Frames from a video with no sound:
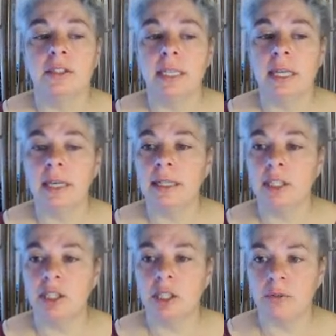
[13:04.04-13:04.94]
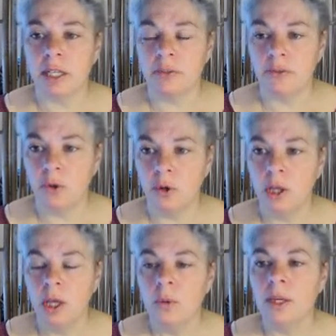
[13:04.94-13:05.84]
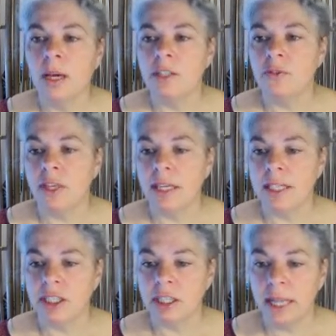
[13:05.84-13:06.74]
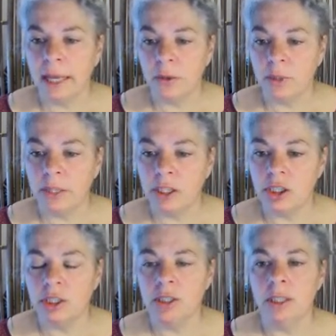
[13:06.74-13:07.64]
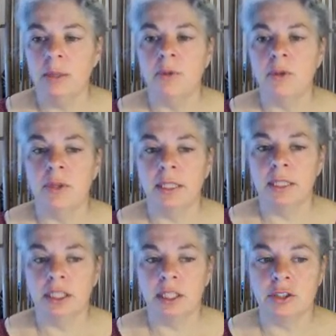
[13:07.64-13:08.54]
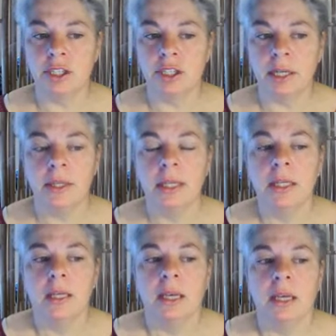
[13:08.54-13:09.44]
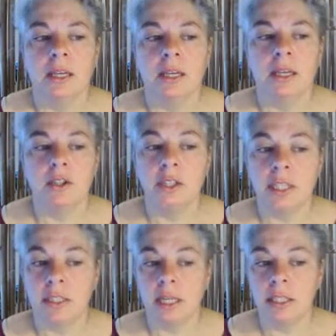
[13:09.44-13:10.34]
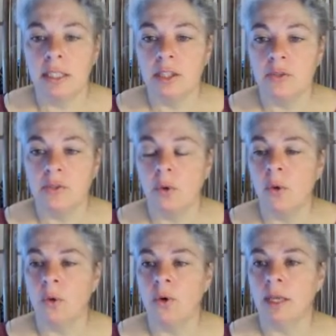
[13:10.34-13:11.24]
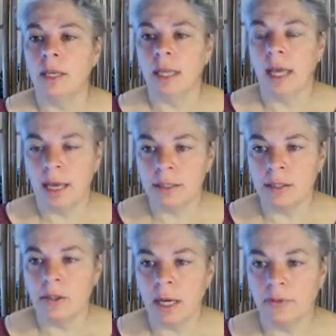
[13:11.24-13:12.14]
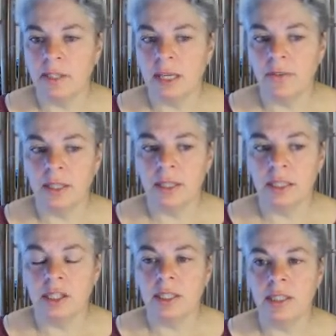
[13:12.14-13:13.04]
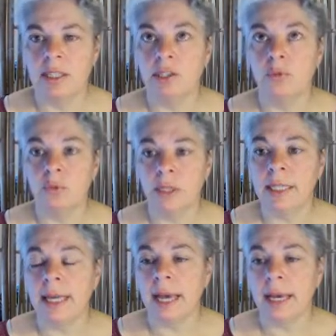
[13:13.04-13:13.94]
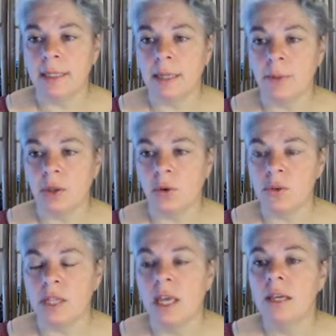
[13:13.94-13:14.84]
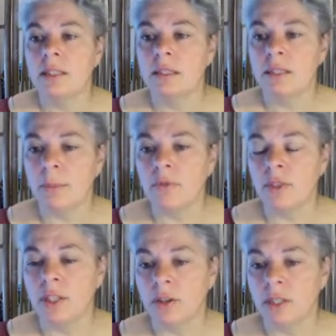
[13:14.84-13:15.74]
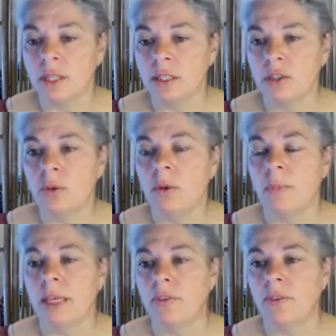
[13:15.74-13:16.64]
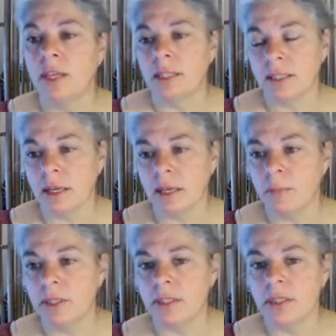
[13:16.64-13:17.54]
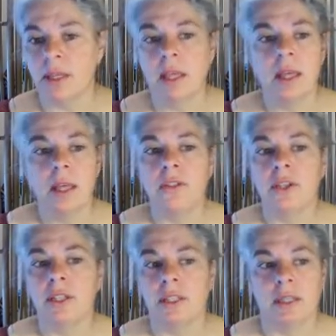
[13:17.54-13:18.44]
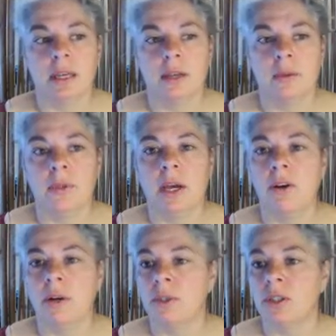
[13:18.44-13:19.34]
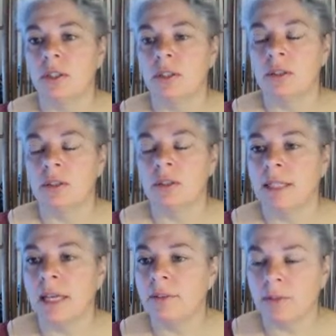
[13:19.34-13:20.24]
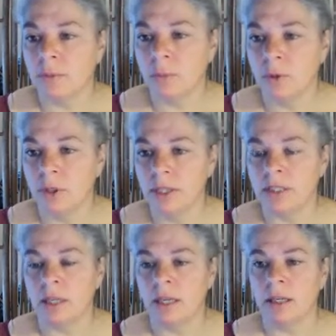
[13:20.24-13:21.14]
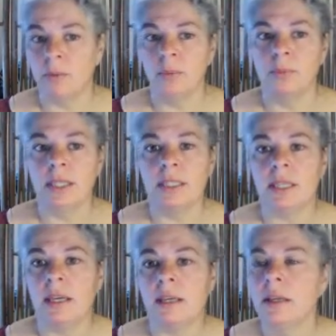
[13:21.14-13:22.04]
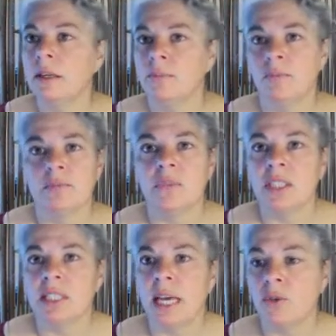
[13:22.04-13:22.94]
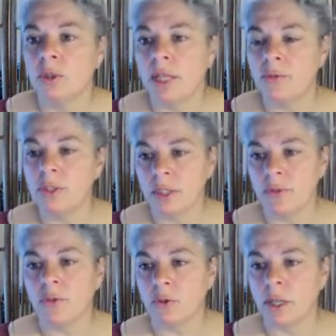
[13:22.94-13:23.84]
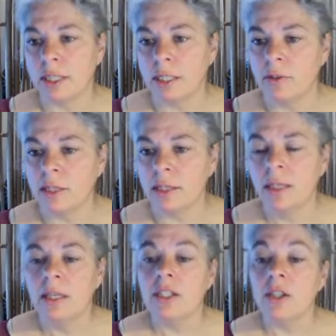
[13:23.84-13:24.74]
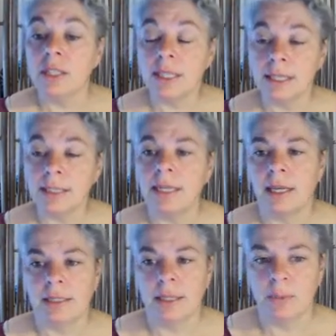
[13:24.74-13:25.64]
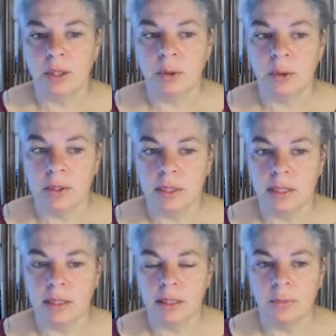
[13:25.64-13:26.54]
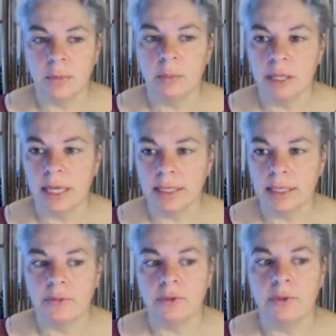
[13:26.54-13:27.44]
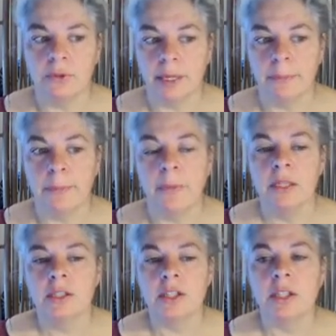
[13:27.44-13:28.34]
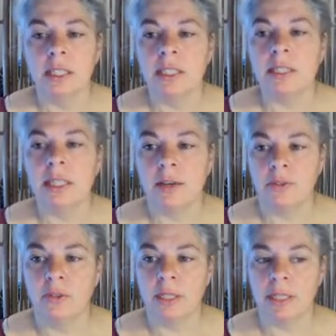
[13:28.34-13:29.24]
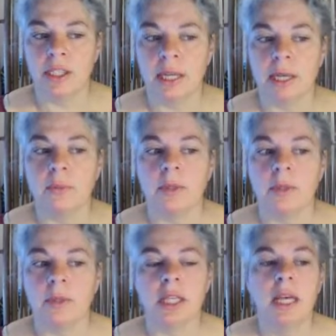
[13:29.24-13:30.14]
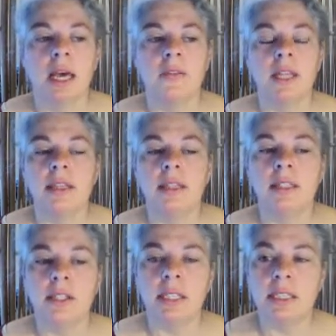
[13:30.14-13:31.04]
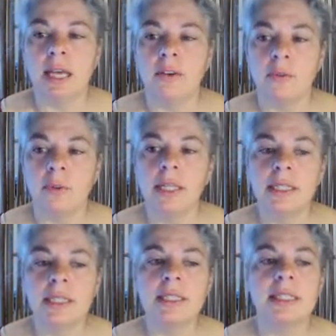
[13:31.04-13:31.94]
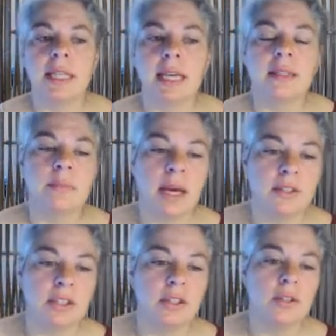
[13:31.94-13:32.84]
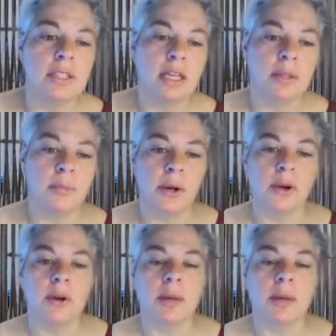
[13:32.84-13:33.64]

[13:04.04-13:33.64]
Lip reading: including English at grade four. We ask for English language, not English literature. So you need at least four, and you have to have English. This is a really academic course. Some of the units you'll be giving in assignments that are up to 10,000 words, meeting 10 or 11 different criteria. So this is an academic course when we get to level three. So you need to have your English language. And then you need to have a willingness to take maths alongside the